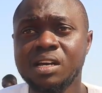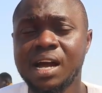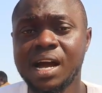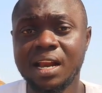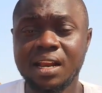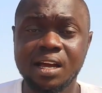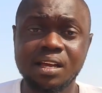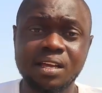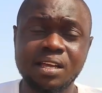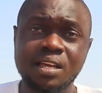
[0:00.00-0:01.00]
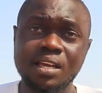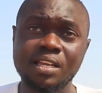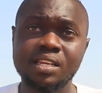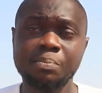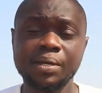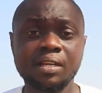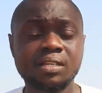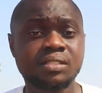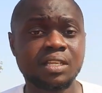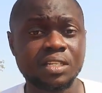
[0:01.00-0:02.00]
harder in the
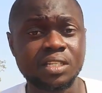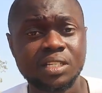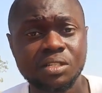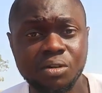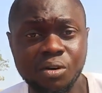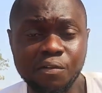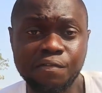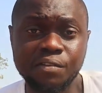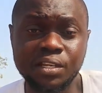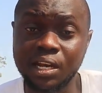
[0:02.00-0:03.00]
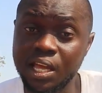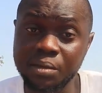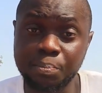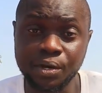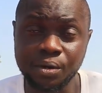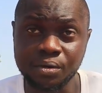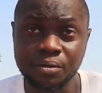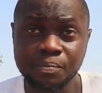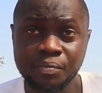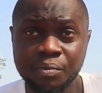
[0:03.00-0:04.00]
beginning stage of the laying period.
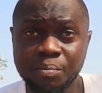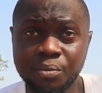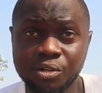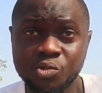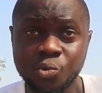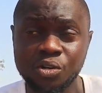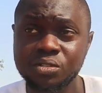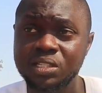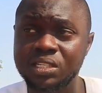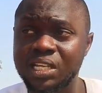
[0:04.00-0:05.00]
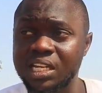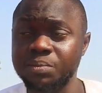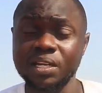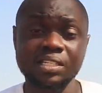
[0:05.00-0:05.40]
But once it has been